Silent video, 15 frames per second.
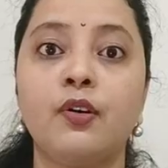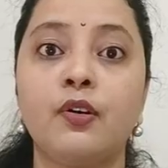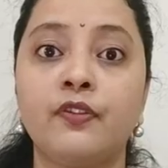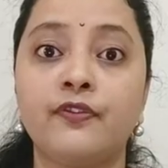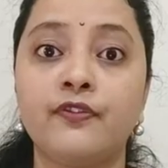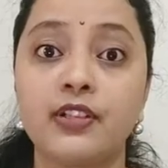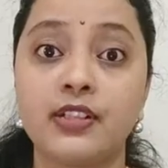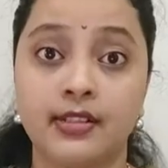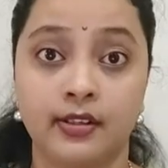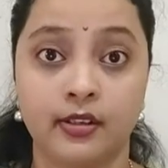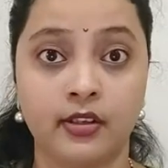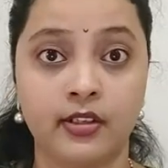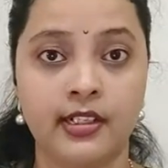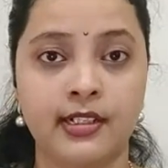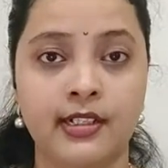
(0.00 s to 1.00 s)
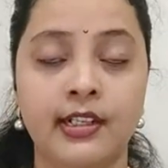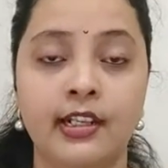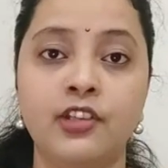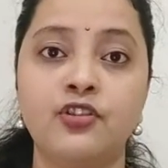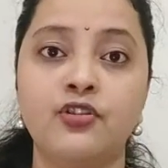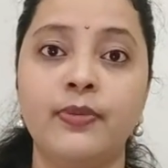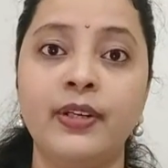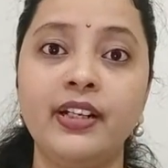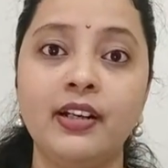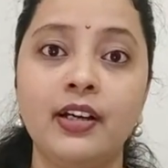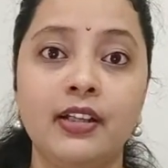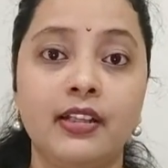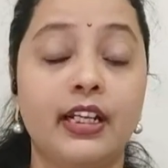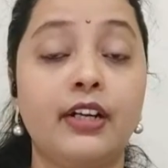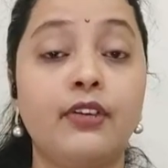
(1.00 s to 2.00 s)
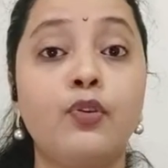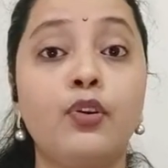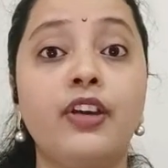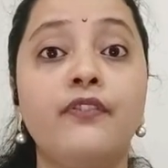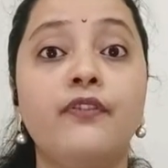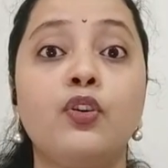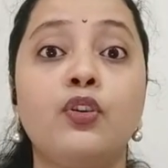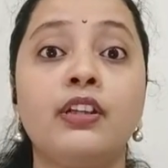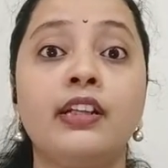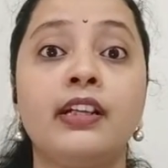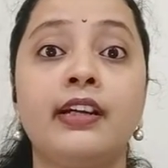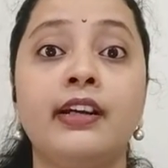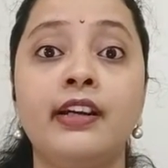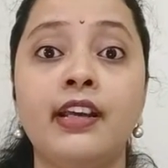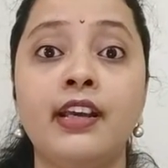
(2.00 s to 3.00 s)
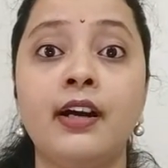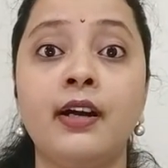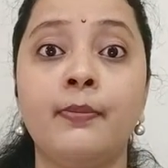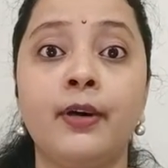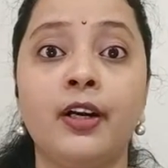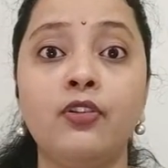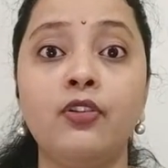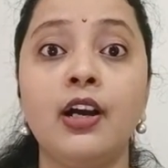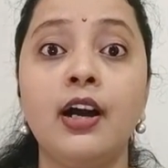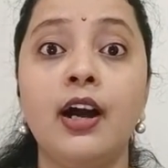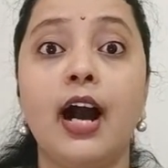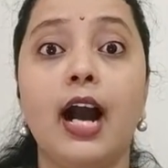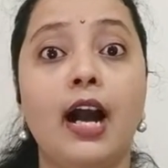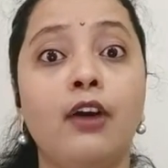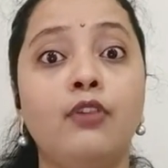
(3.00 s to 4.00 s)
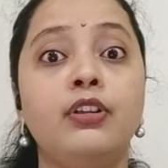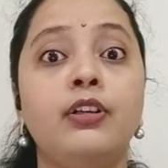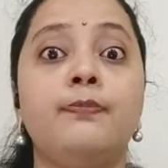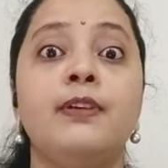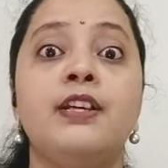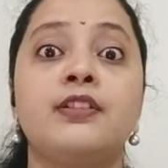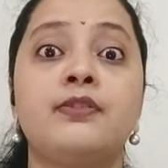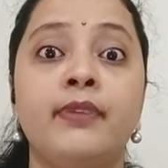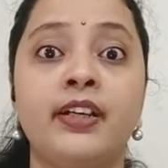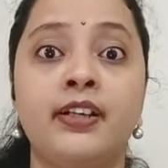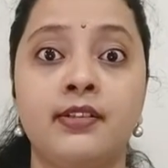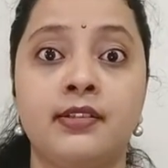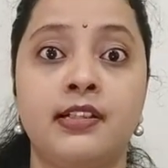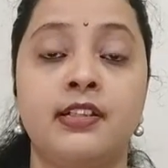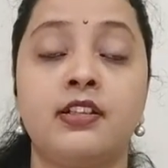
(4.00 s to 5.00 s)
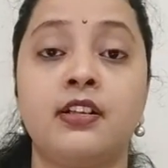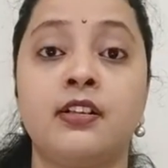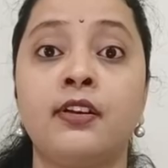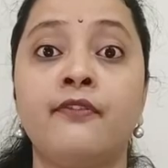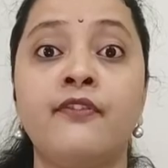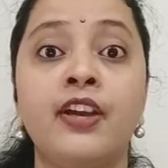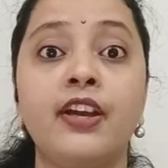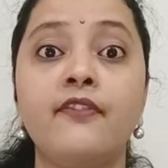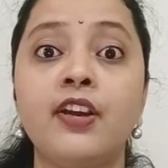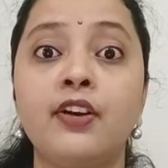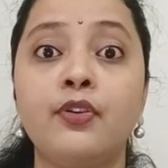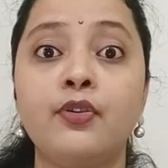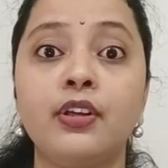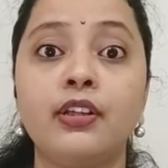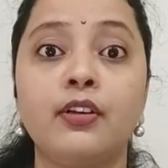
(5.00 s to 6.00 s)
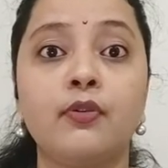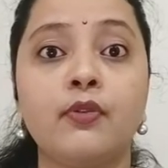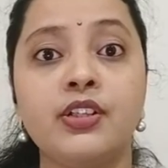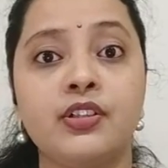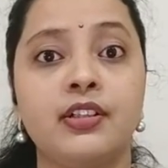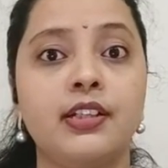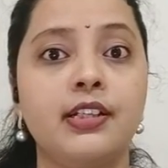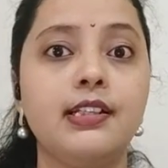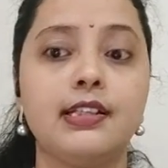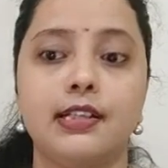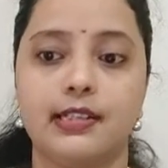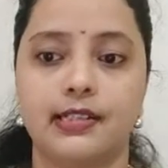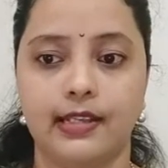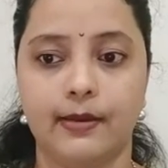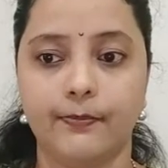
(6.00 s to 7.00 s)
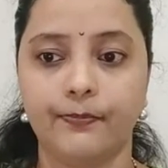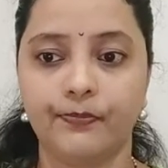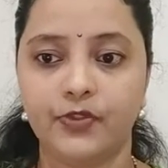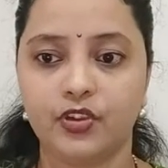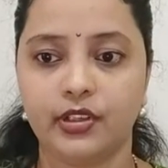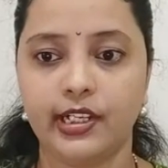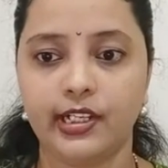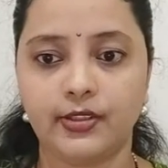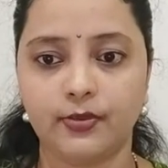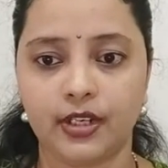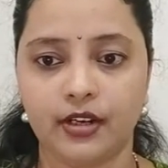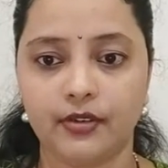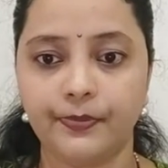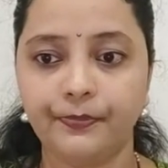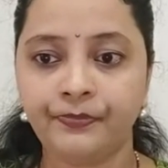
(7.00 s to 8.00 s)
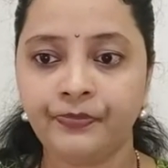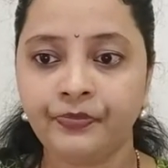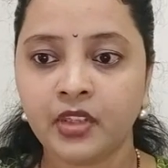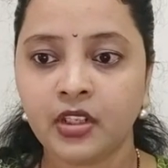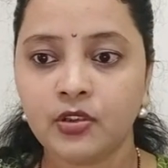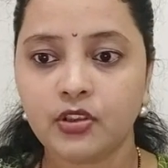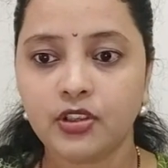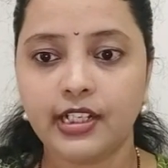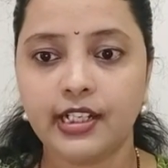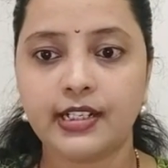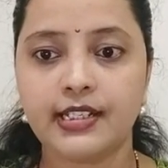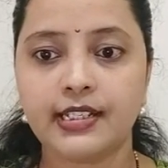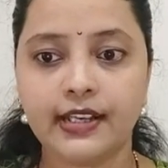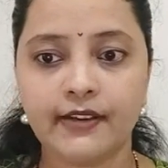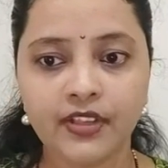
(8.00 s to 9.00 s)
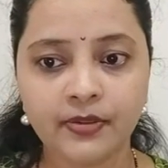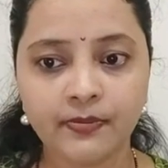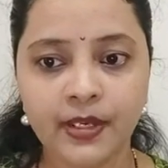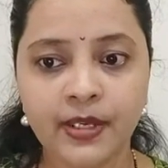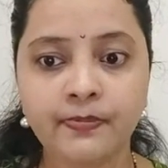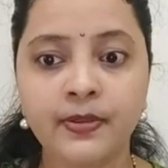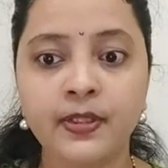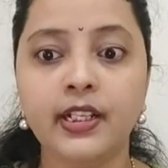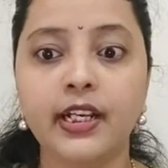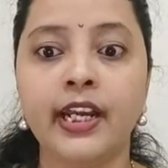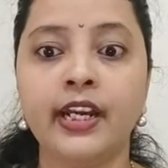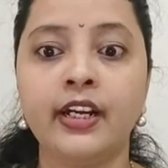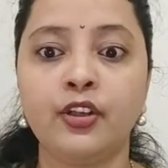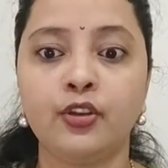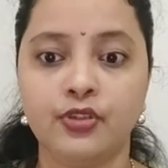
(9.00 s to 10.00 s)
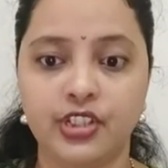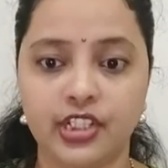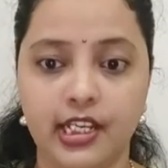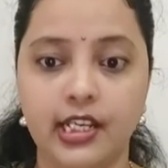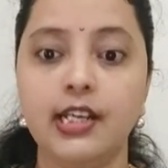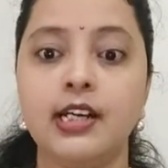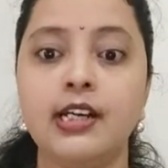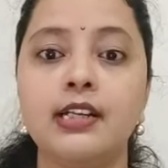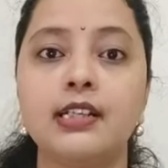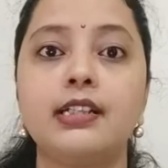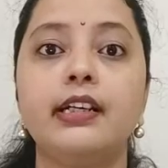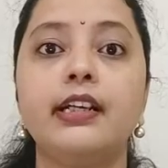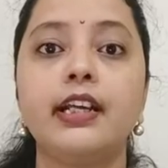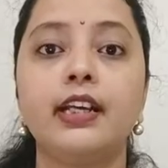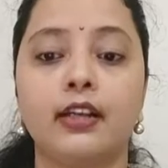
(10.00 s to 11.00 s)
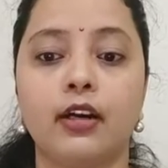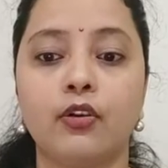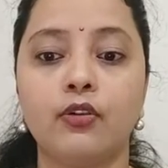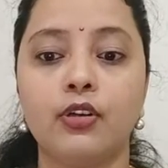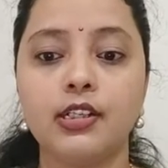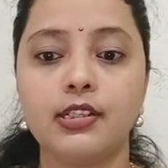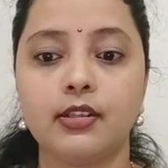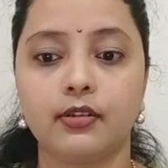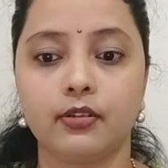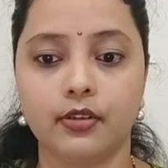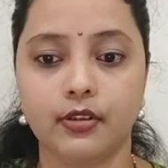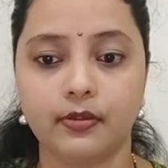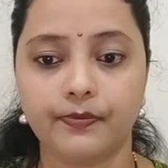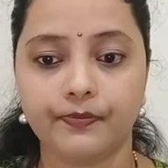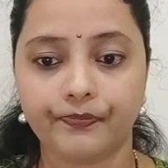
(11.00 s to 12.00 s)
of circular arrangement that would give you an idea about how the placement is changing. The way we are doing the question is same. So let's move. So there are seven people A to G sitting around a circle.